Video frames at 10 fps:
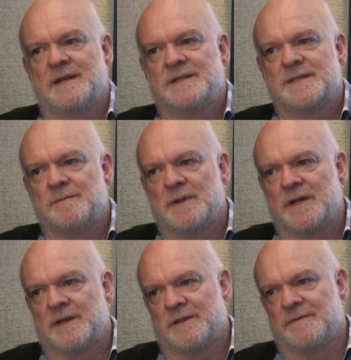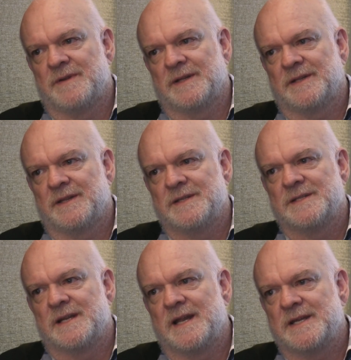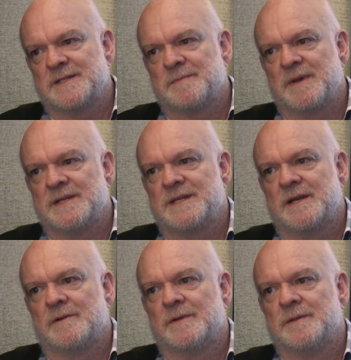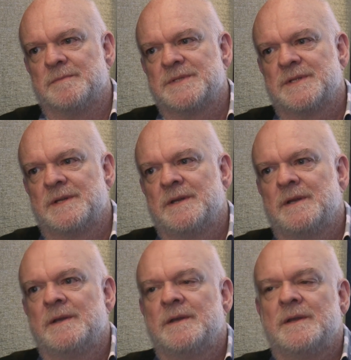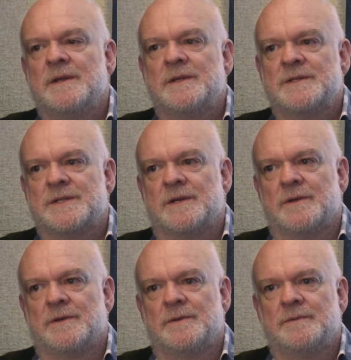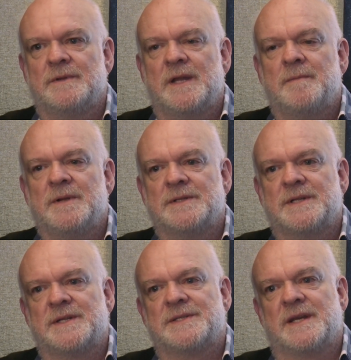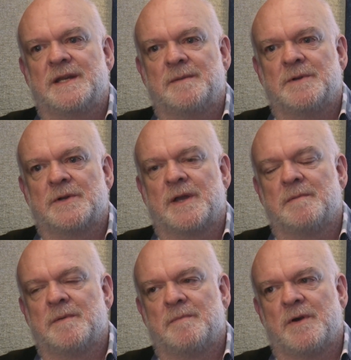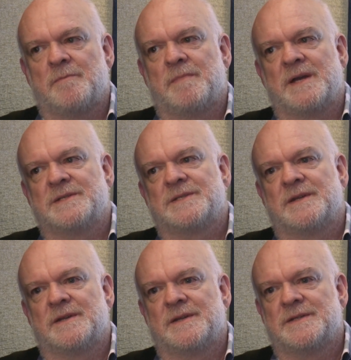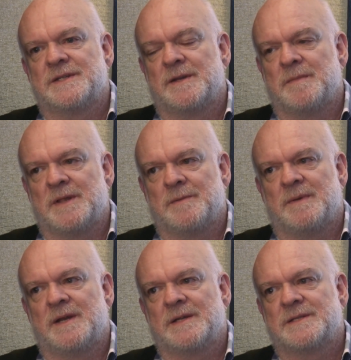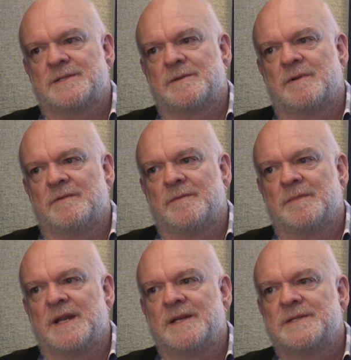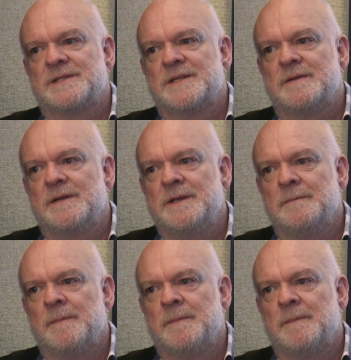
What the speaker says: is symbolic of the fact that these are lattice-based algorithms. So ML-DSA and ML-Chem are both based on a set of mathematics derived from lattice theory.